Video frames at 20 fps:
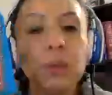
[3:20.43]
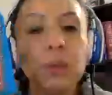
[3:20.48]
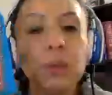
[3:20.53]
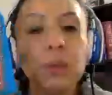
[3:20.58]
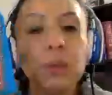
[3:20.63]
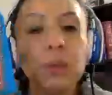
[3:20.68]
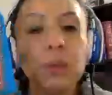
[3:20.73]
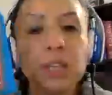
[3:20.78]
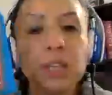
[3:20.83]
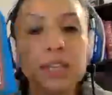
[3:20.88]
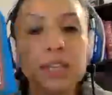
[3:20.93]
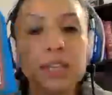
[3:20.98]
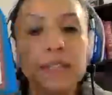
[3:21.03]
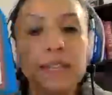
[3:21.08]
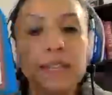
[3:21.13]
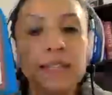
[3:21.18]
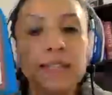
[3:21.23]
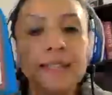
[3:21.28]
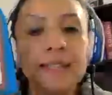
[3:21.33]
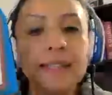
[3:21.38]
keyword
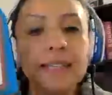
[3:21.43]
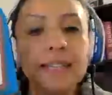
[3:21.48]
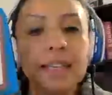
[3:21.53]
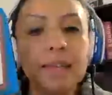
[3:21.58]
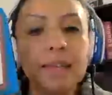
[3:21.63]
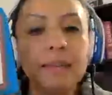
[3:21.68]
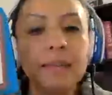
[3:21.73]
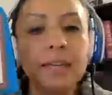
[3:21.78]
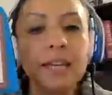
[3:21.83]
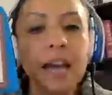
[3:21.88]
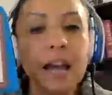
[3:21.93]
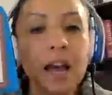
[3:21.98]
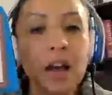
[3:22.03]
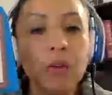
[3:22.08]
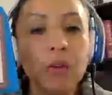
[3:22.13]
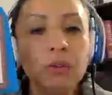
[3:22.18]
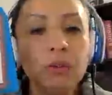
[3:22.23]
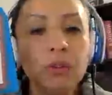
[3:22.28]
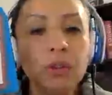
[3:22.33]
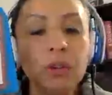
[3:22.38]
is
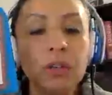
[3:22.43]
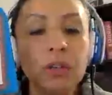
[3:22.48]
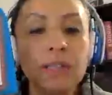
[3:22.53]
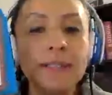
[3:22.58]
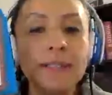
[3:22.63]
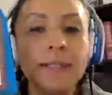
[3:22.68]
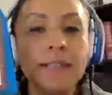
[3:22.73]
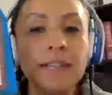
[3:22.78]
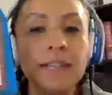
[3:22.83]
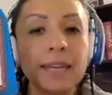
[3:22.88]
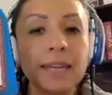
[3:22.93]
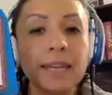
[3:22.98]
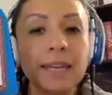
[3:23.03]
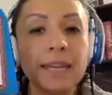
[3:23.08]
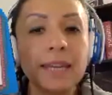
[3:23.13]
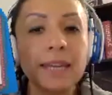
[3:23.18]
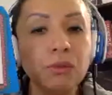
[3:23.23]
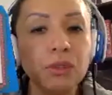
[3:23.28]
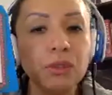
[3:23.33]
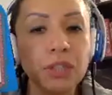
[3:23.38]
skip count or
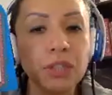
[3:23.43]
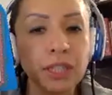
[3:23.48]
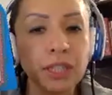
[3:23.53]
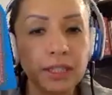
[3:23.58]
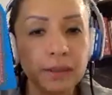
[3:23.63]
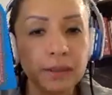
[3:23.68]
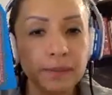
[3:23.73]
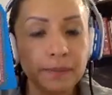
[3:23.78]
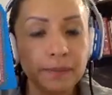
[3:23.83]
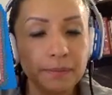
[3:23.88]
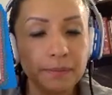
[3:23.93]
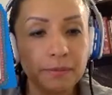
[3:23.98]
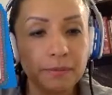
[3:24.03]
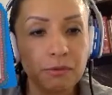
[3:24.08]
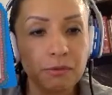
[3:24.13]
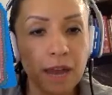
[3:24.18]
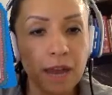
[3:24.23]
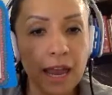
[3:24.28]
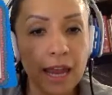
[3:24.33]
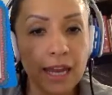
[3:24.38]
skip counting,
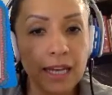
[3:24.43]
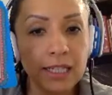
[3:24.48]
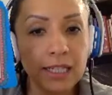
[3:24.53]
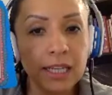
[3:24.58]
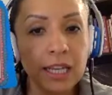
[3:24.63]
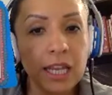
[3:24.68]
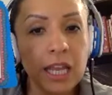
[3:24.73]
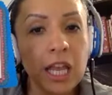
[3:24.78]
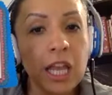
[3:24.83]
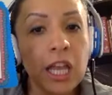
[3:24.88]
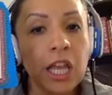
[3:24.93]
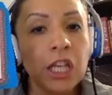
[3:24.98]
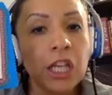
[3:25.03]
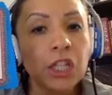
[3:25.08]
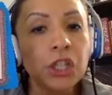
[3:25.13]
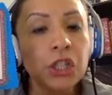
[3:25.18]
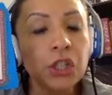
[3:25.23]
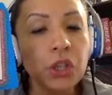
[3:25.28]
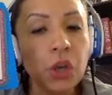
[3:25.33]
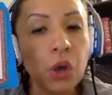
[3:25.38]
right?
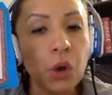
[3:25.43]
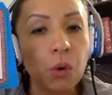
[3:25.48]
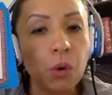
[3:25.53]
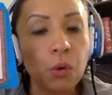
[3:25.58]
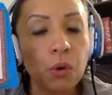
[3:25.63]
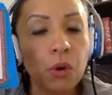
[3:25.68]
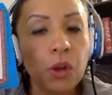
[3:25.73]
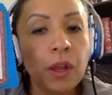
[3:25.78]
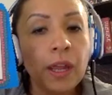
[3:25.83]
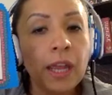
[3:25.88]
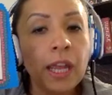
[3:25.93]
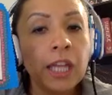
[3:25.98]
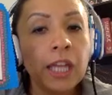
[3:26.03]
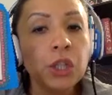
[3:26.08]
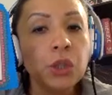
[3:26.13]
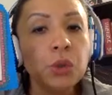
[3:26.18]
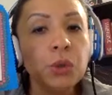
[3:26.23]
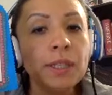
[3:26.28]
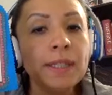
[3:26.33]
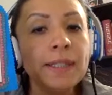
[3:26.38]
So
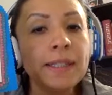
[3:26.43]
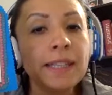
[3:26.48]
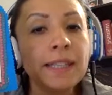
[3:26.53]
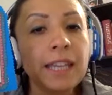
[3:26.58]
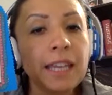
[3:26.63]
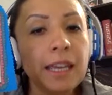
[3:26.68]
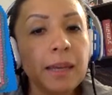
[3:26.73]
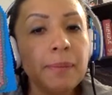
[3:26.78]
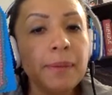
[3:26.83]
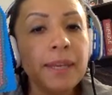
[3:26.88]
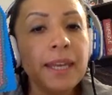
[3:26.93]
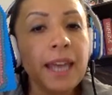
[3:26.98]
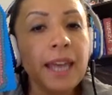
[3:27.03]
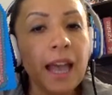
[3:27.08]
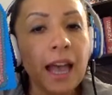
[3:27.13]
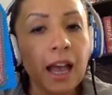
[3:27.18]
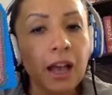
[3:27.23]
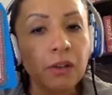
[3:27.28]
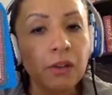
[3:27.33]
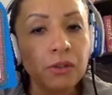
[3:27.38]
to skip
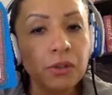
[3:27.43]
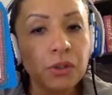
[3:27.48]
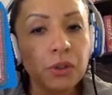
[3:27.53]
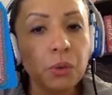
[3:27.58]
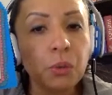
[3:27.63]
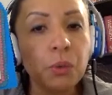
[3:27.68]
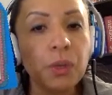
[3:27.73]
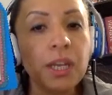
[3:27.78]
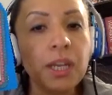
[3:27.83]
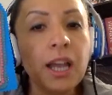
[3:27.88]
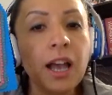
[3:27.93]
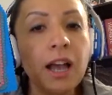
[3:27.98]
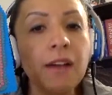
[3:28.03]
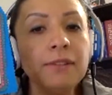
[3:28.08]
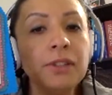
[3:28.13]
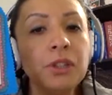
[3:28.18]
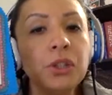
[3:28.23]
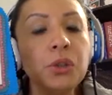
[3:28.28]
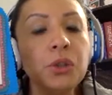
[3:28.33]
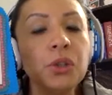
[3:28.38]
count, we
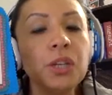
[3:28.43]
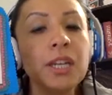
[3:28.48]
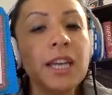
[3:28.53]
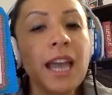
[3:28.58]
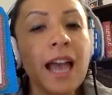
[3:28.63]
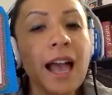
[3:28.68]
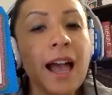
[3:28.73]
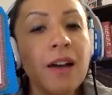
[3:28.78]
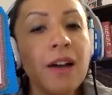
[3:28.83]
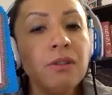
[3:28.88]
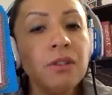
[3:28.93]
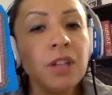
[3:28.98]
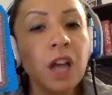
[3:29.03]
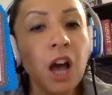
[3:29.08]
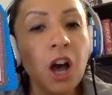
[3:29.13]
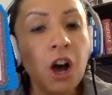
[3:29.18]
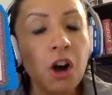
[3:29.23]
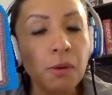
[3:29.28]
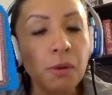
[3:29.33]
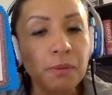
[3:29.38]
have to count
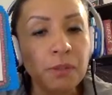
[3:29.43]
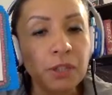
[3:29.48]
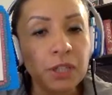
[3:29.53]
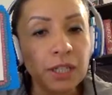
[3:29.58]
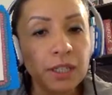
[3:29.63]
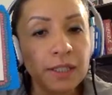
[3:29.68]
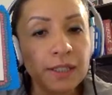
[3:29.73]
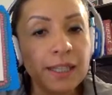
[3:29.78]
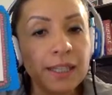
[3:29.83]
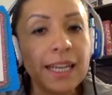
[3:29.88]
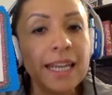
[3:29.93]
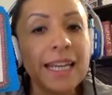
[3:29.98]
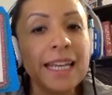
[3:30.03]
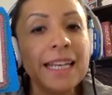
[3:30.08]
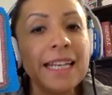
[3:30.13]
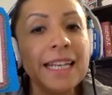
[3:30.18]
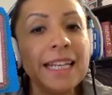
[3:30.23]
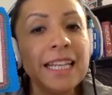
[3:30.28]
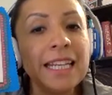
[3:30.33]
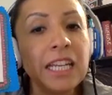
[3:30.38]
objects
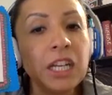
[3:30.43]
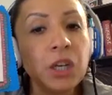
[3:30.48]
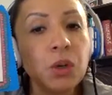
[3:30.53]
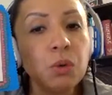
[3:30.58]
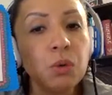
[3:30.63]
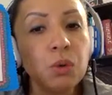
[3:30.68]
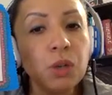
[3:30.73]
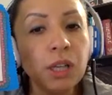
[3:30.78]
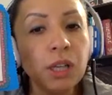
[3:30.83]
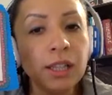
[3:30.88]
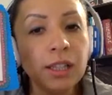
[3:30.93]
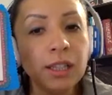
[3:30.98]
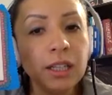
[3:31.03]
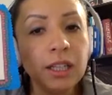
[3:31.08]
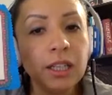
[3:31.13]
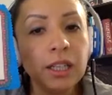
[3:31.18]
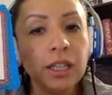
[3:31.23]
in equal